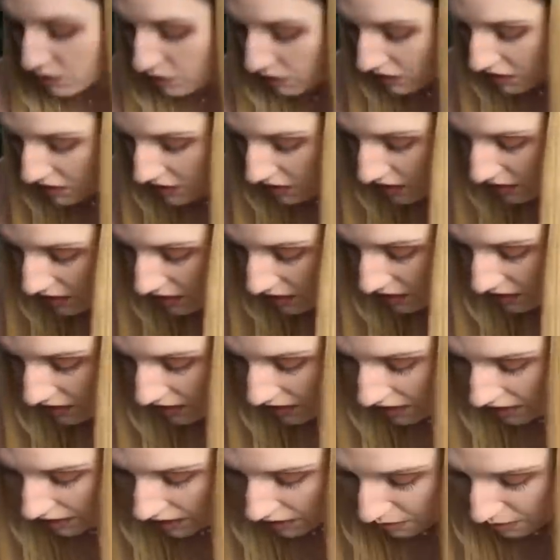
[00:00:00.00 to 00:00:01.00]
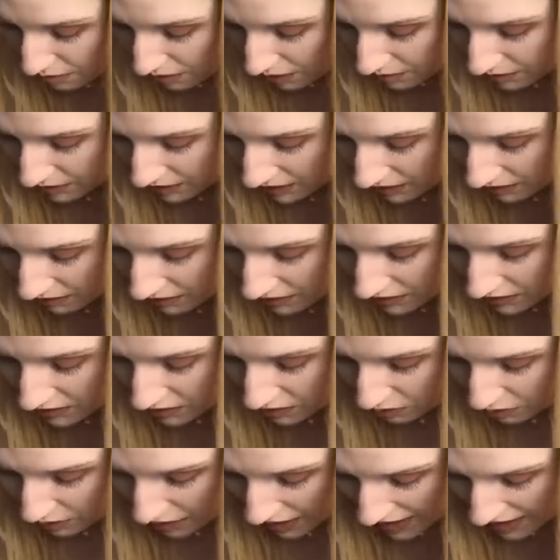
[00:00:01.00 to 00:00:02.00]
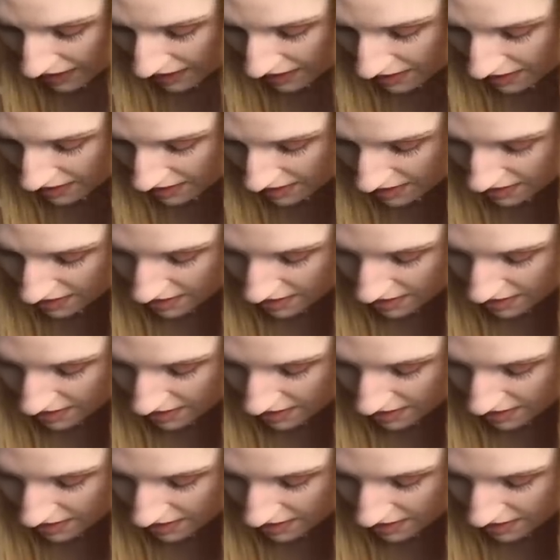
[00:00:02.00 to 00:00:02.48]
swatch these because I think I'll probably give these away.